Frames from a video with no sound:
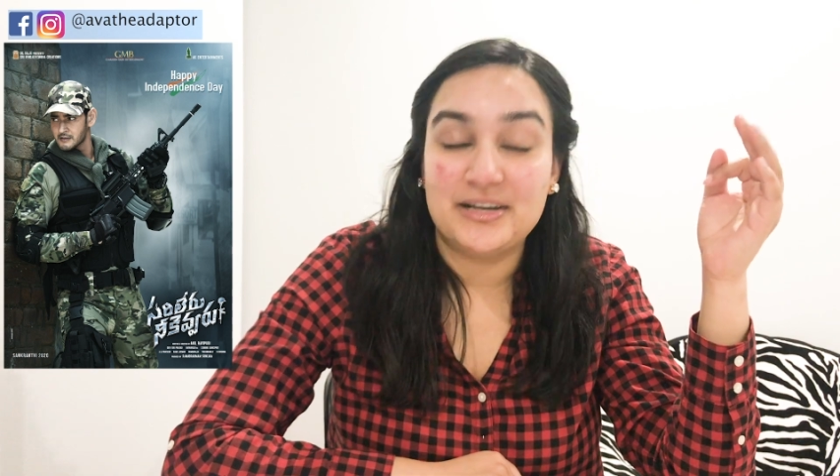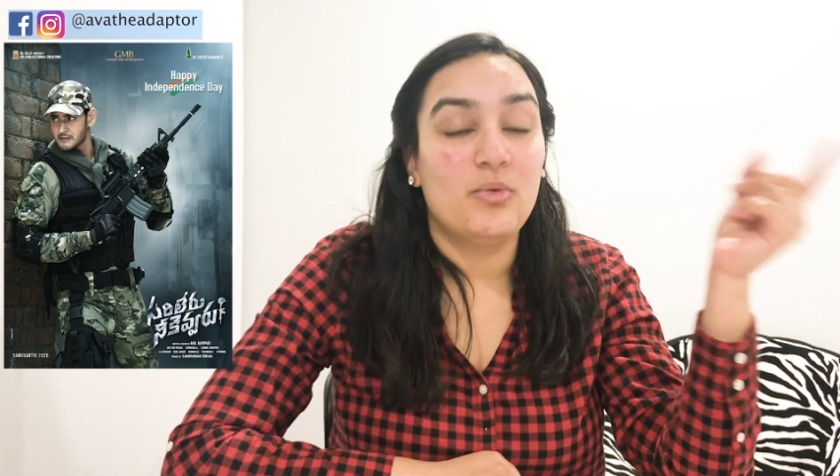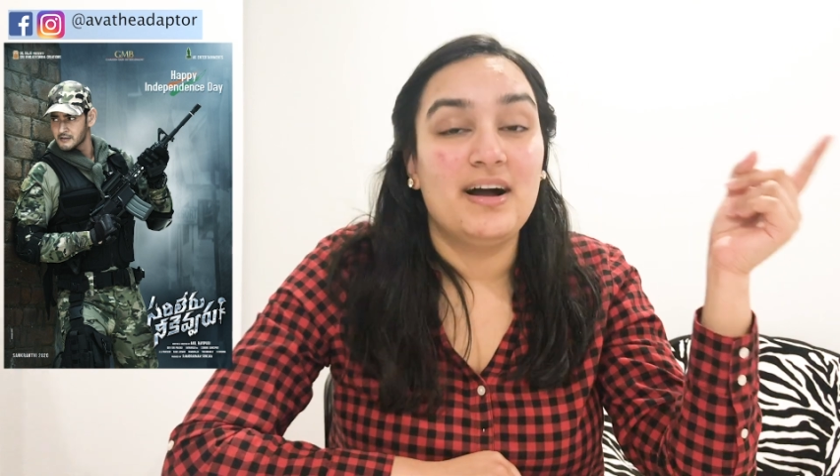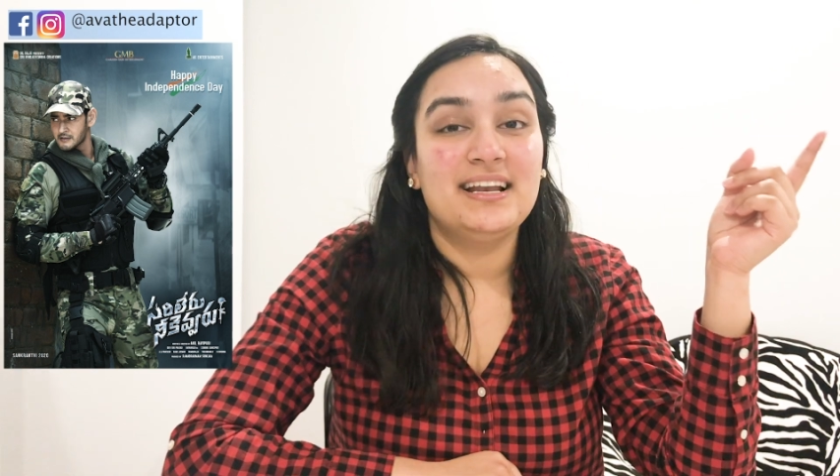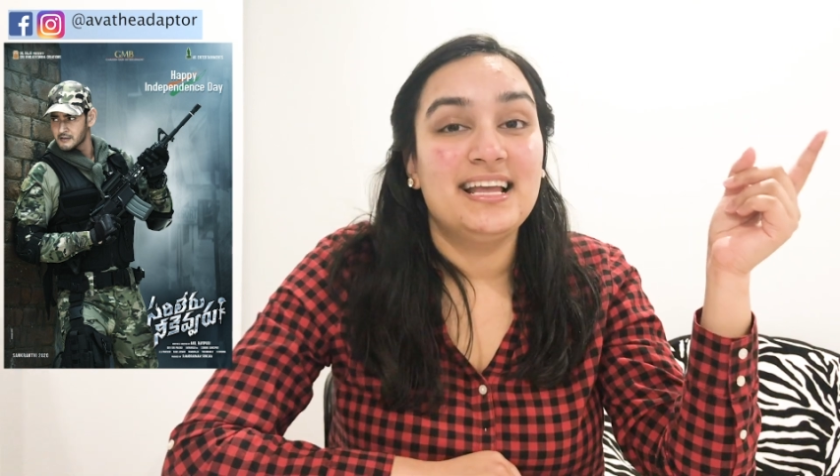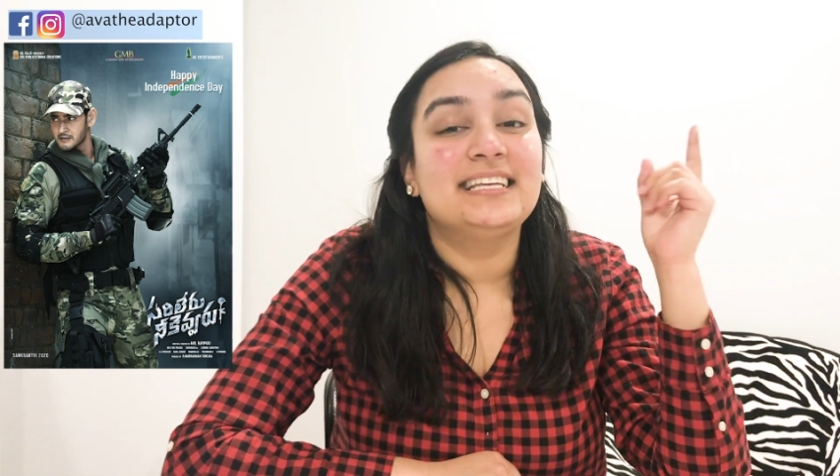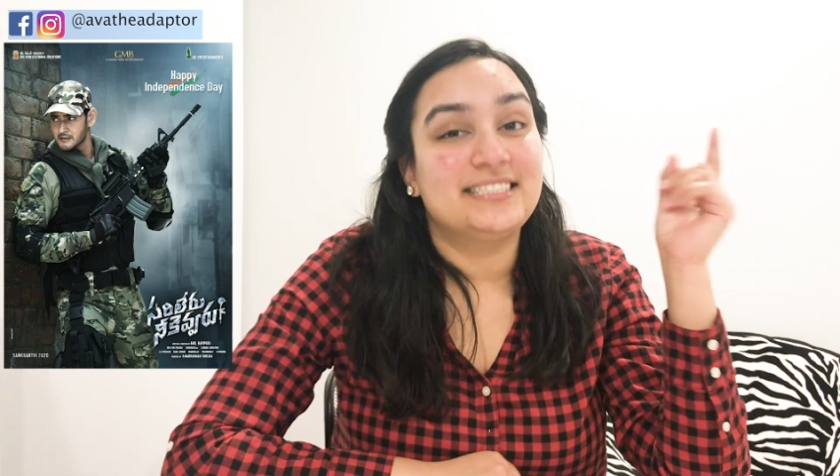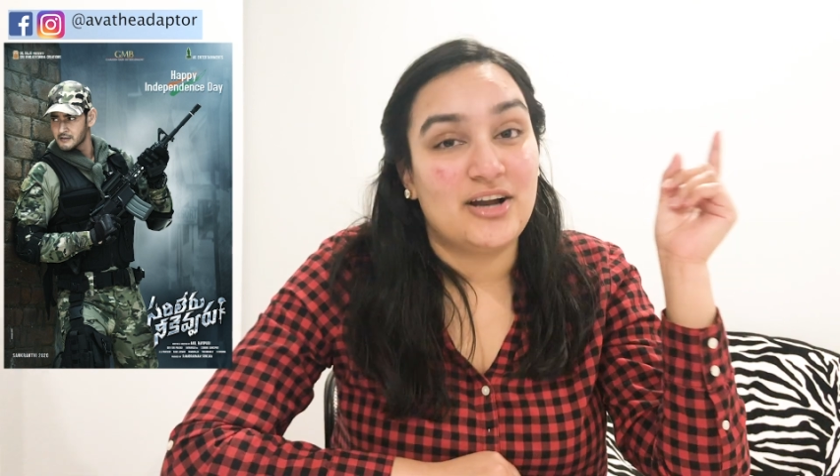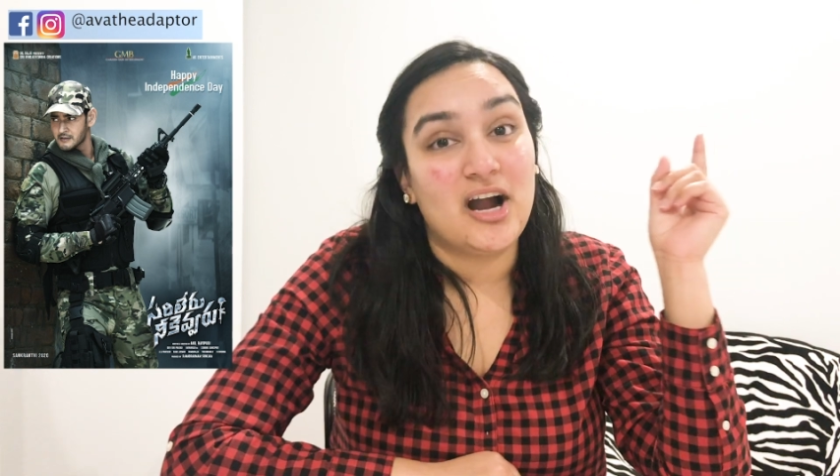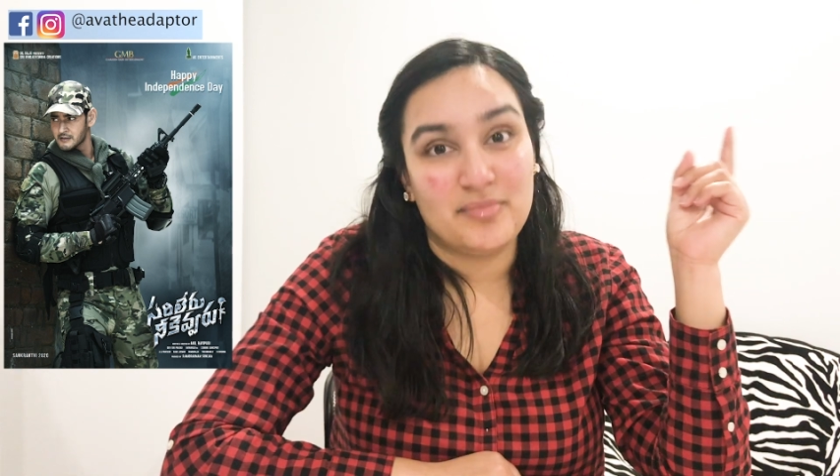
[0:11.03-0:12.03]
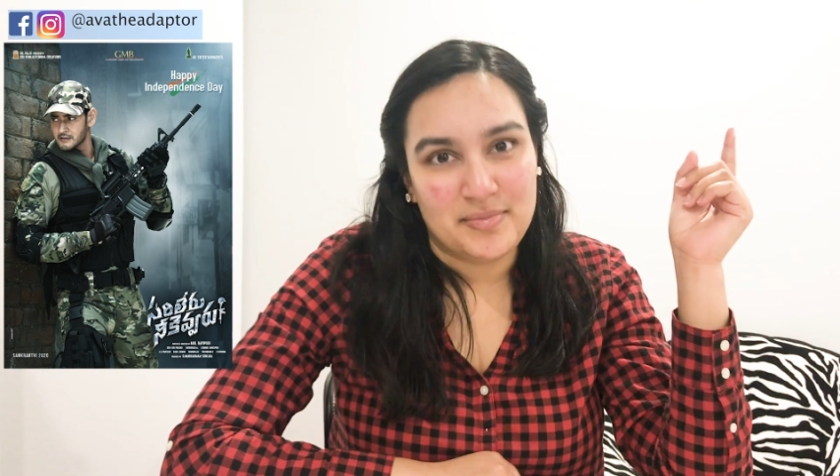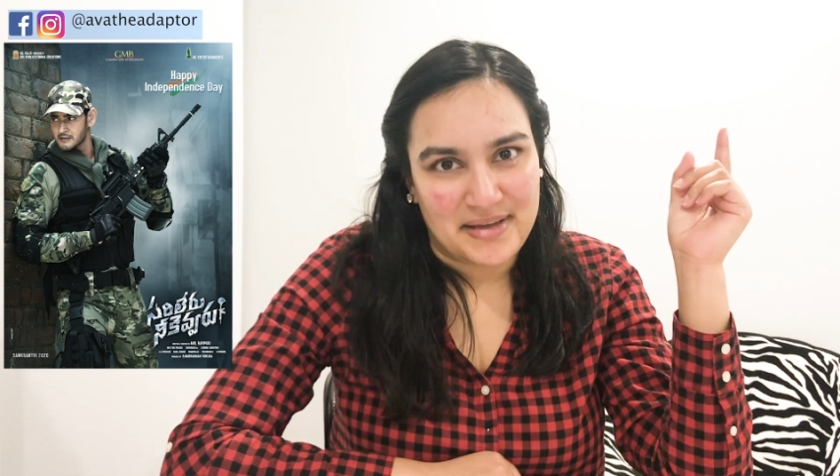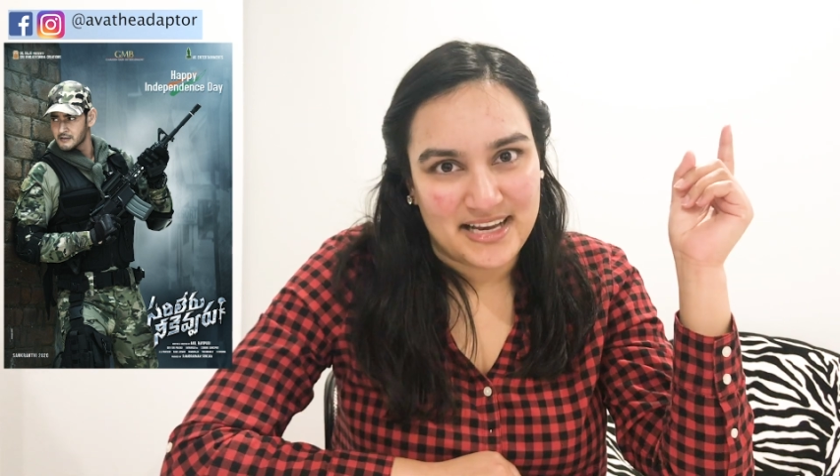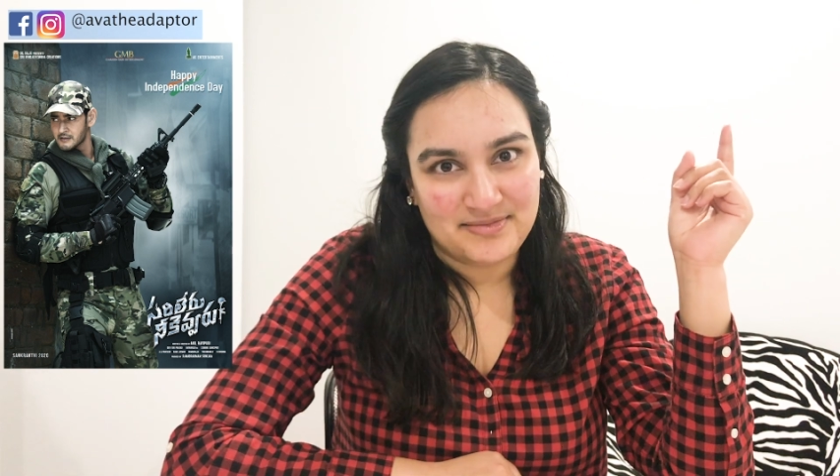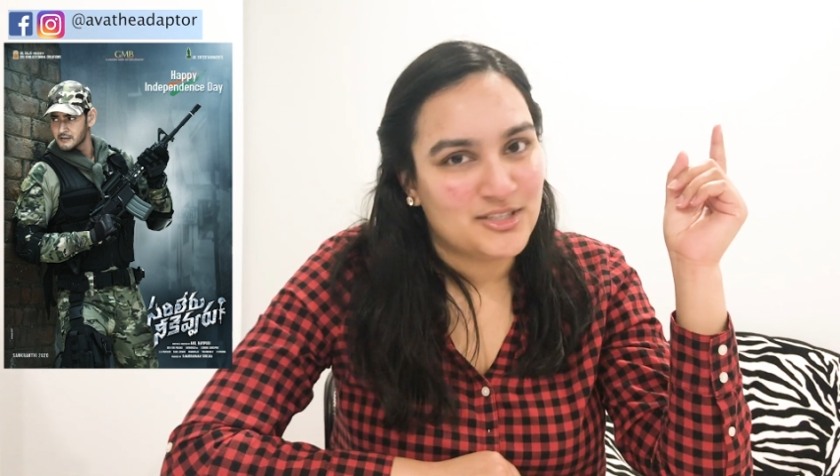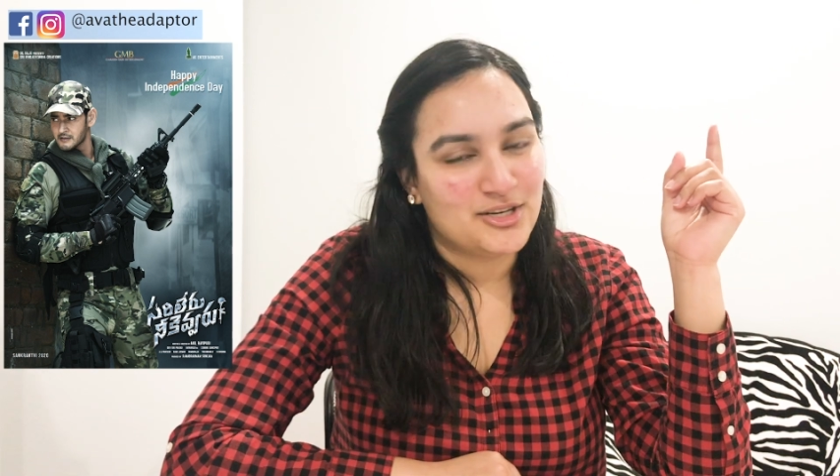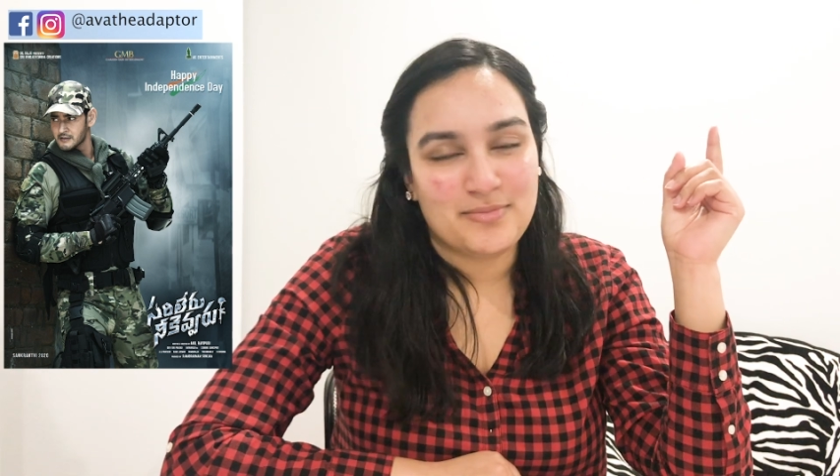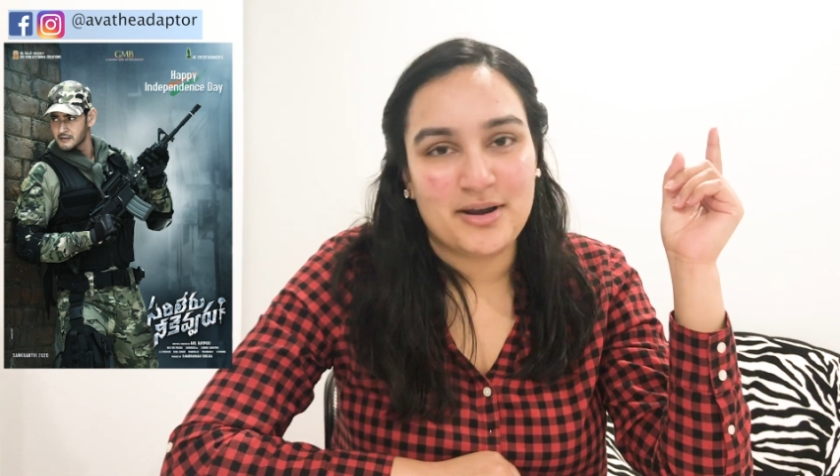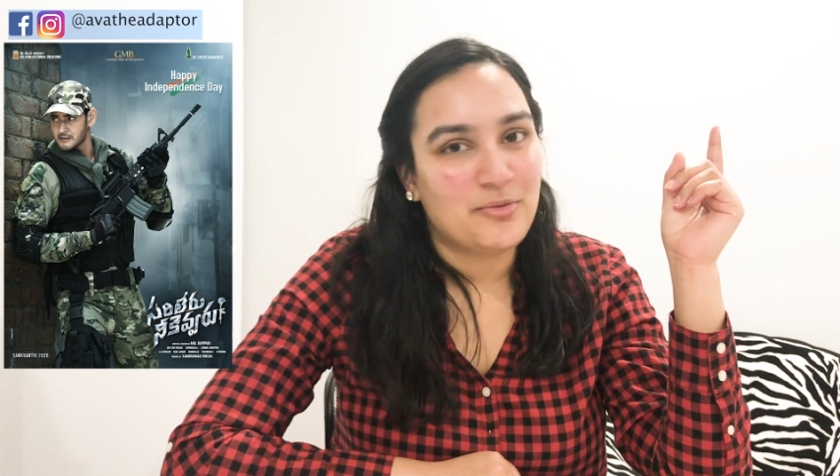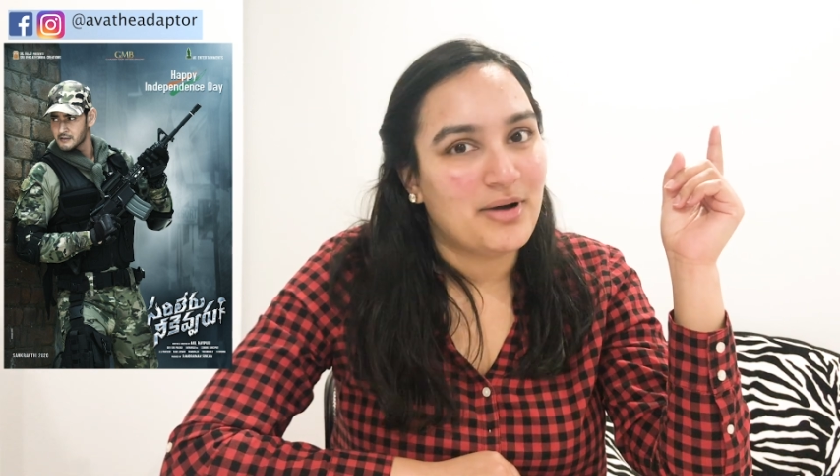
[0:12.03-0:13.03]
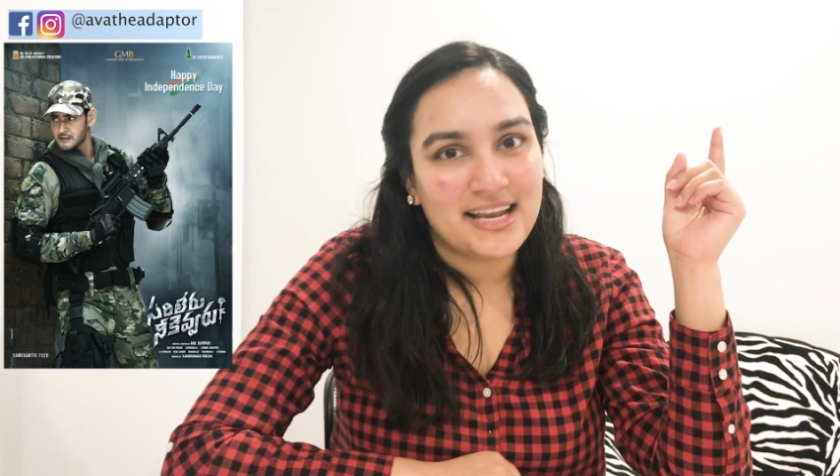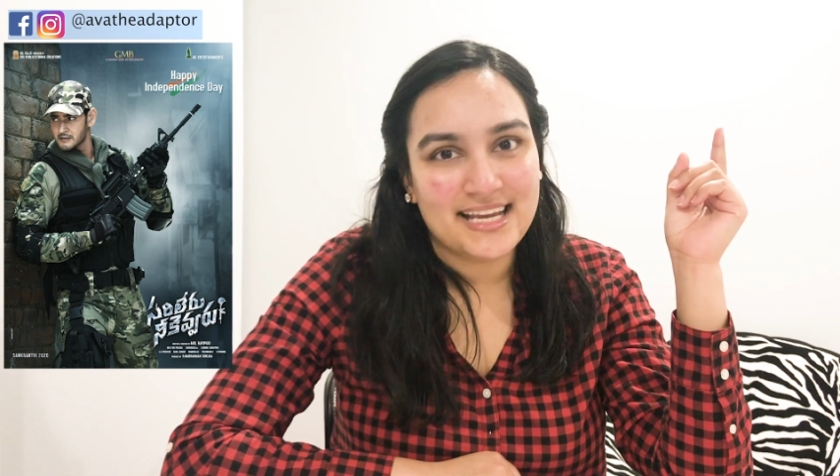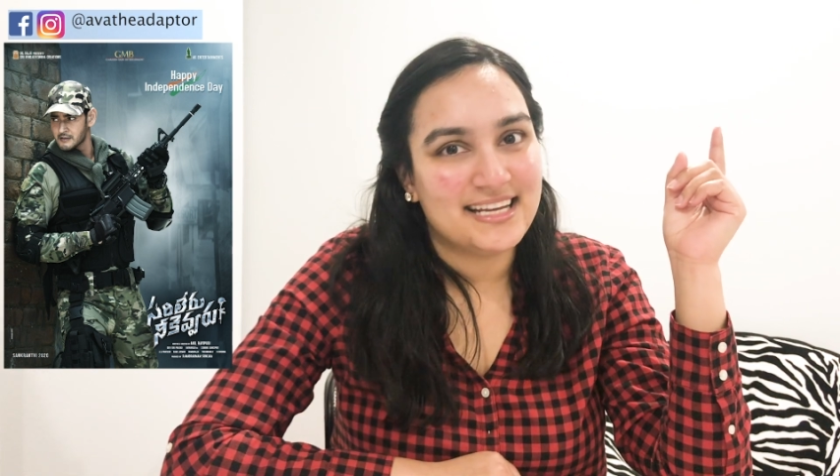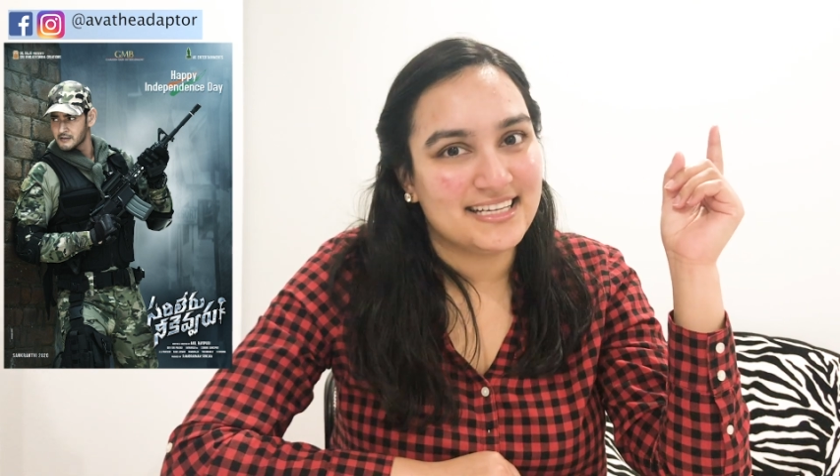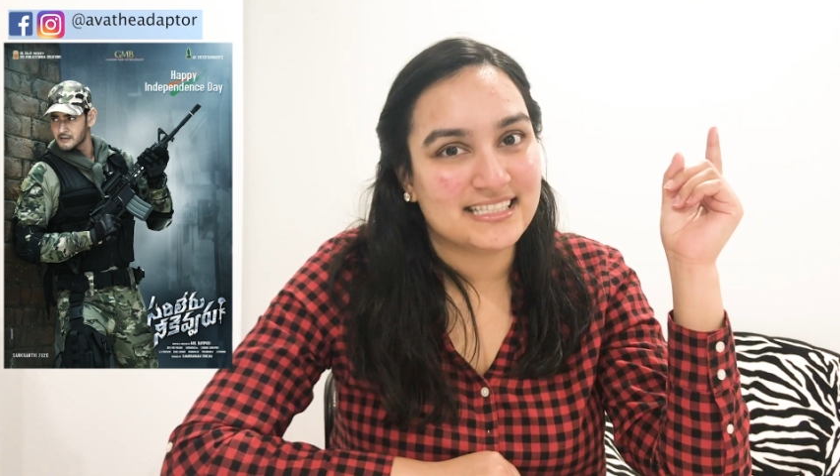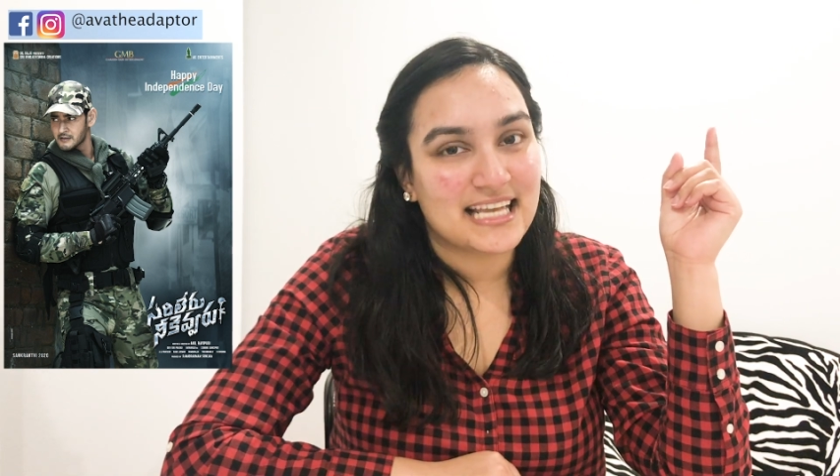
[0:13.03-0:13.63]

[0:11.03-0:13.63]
1, he's an army man, so no matter what he does,